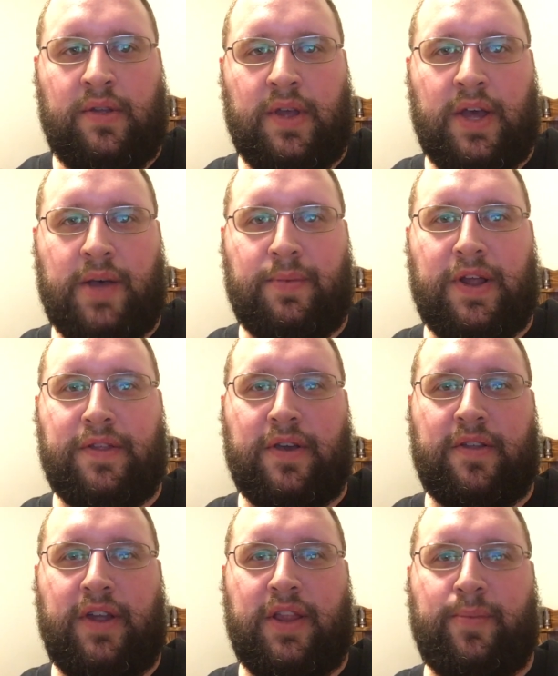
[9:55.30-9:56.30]
But on the
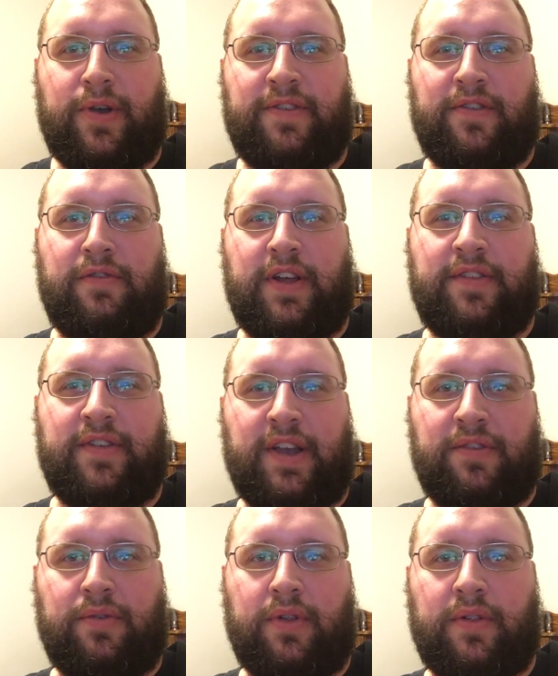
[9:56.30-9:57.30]
other hand, the Boston Red
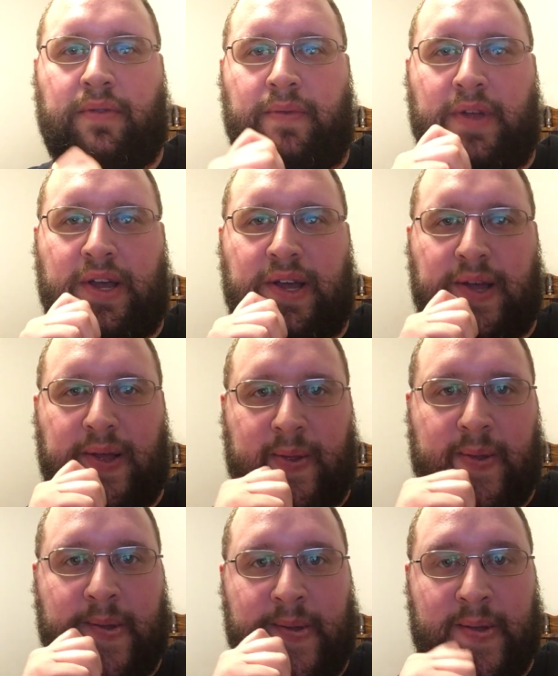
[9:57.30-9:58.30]
Sox will
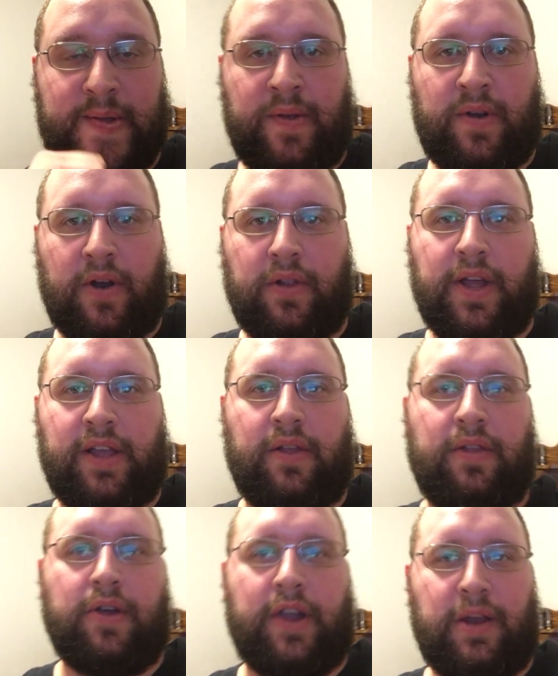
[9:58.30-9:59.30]
are
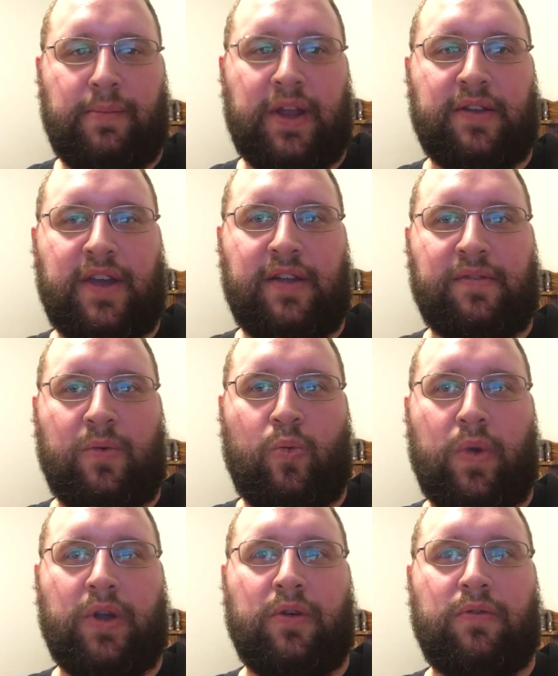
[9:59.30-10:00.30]
likely looking to maintain some
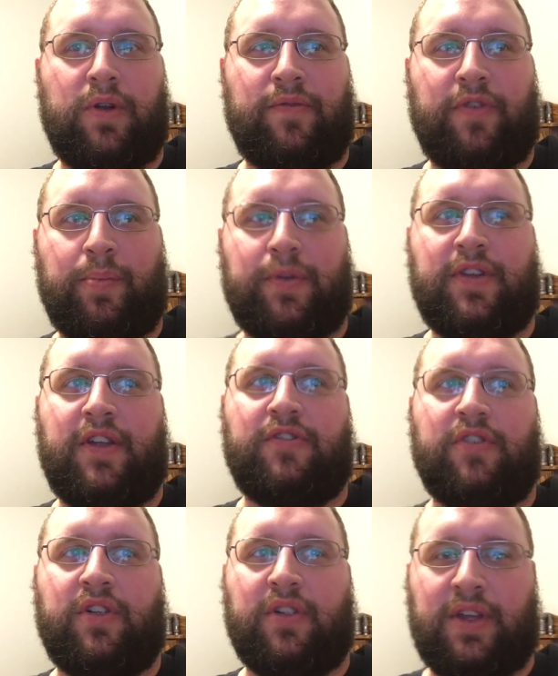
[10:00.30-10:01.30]
wiggle room for
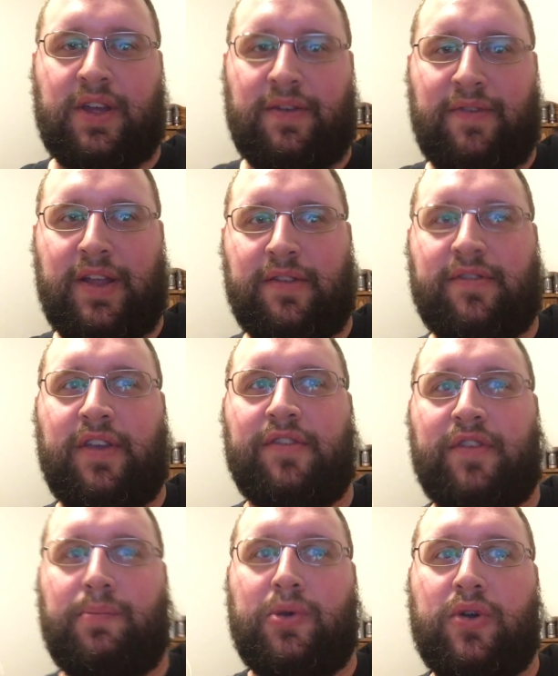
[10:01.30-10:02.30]
potential
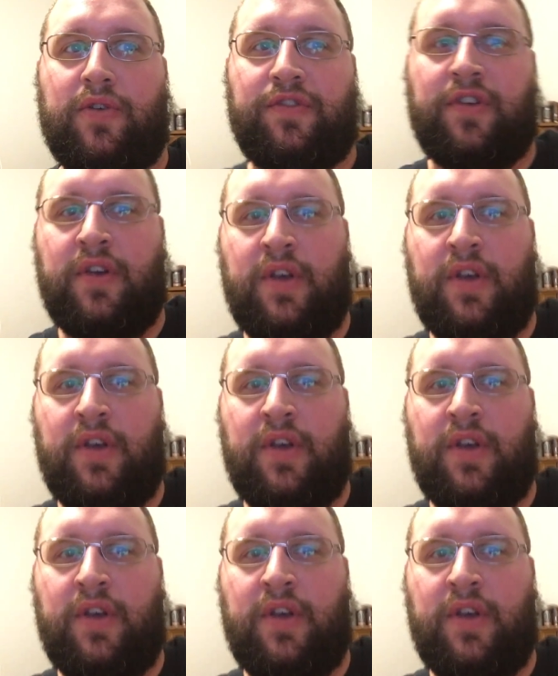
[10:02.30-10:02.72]
in-season moves.